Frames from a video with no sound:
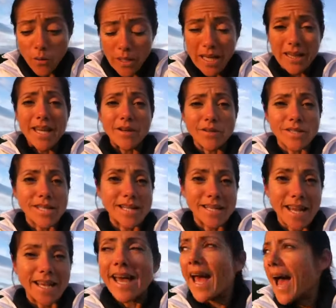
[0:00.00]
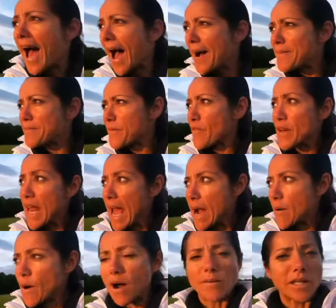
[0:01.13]
I'll get that on Sunday. Um, for
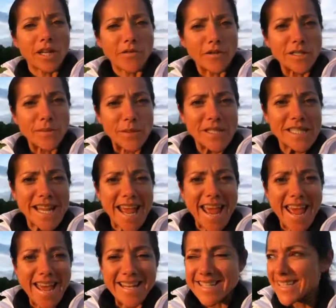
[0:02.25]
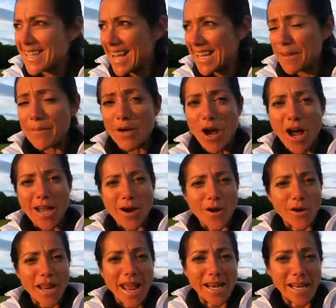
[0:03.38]
now, I'm going to go for a sprint and uh, keep an eye
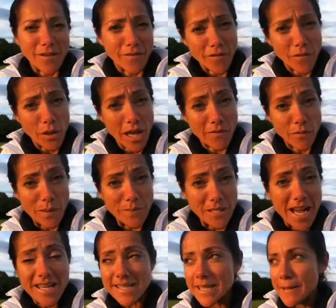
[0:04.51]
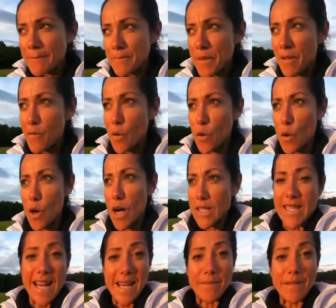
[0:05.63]
on An Eventful Life website for
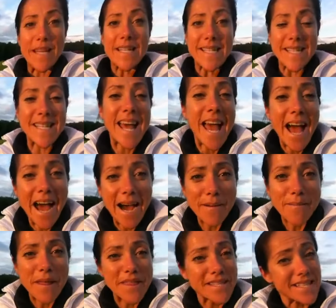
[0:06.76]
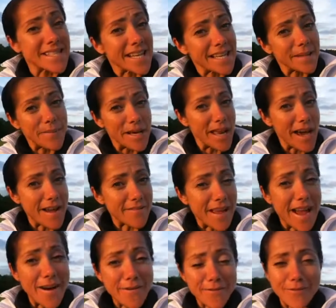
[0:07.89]
daily updates. Um, this is Libby Live
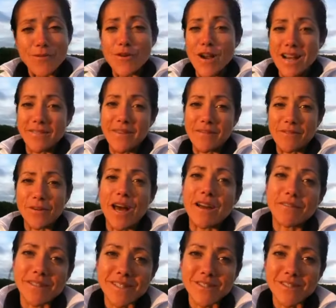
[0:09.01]
out for An Eventful Life